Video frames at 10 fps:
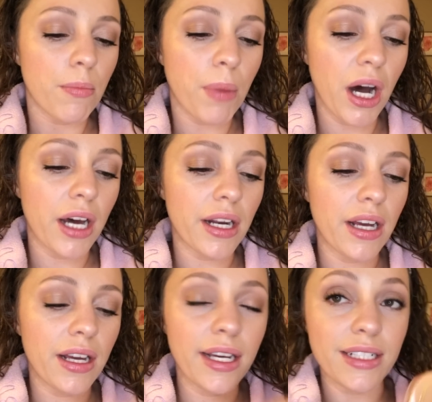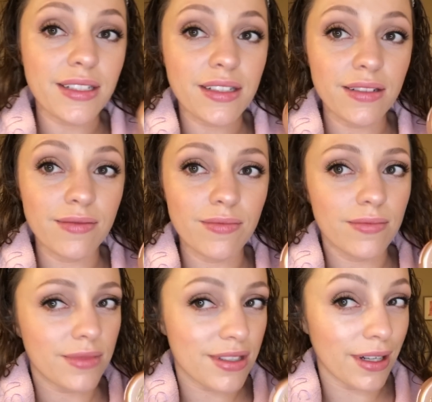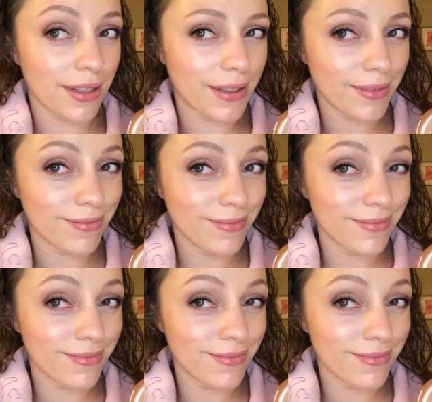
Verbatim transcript: But it's stunning.